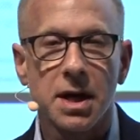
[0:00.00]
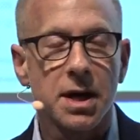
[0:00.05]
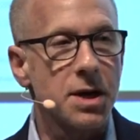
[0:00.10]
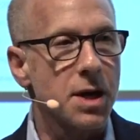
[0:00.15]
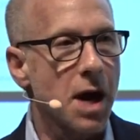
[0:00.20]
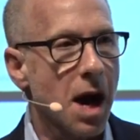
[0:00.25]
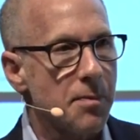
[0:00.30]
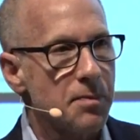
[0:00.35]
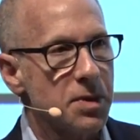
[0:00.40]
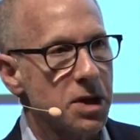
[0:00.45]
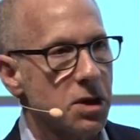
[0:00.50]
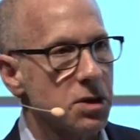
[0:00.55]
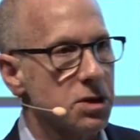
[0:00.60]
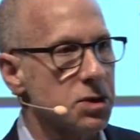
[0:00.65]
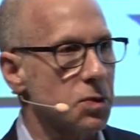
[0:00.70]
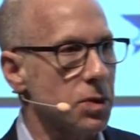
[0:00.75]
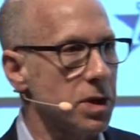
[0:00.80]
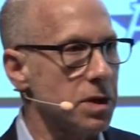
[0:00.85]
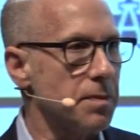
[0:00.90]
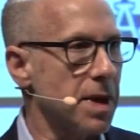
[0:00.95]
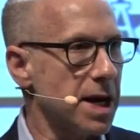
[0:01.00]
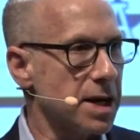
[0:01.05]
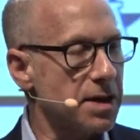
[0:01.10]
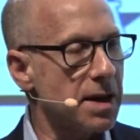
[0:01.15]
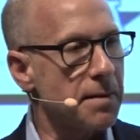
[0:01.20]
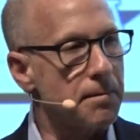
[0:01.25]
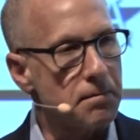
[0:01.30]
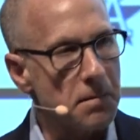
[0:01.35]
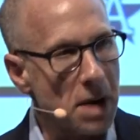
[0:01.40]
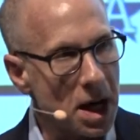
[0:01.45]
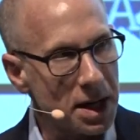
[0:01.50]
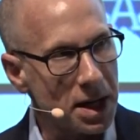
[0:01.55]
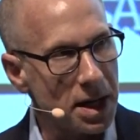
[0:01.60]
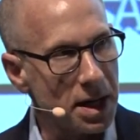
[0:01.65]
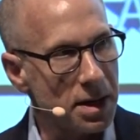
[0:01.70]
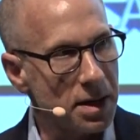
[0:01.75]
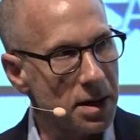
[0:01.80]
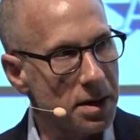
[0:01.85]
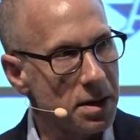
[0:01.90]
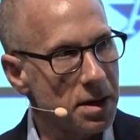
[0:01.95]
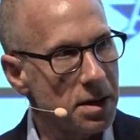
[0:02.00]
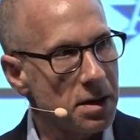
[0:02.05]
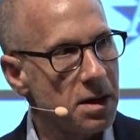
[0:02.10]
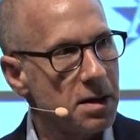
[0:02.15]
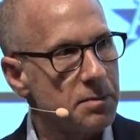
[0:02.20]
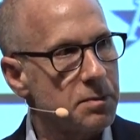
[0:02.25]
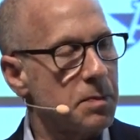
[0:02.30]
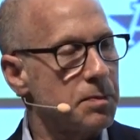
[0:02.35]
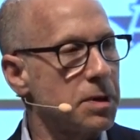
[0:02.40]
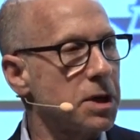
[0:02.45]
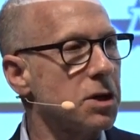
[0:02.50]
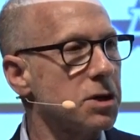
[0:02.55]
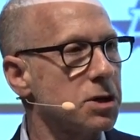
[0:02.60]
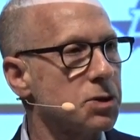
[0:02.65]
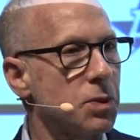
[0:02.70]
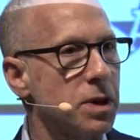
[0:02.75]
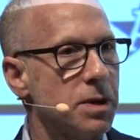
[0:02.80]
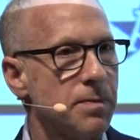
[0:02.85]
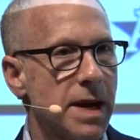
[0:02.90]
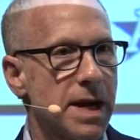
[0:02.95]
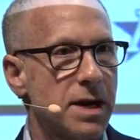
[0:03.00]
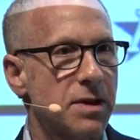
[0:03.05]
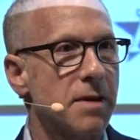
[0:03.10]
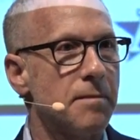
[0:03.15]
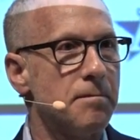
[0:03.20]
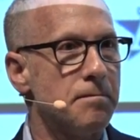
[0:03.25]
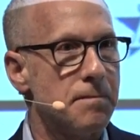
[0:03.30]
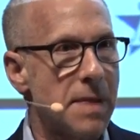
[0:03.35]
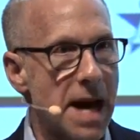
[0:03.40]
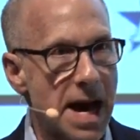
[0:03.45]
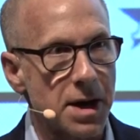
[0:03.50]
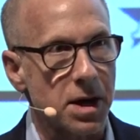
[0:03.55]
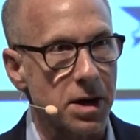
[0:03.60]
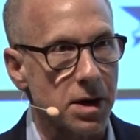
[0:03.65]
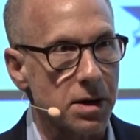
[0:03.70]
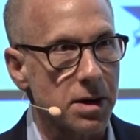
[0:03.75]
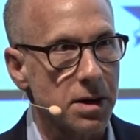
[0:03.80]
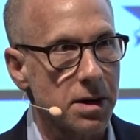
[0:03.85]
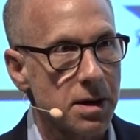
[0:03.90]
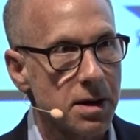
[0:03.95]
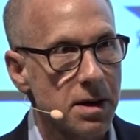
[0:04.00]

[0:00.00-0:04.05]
not because we'd make them money, but because we'd make them better.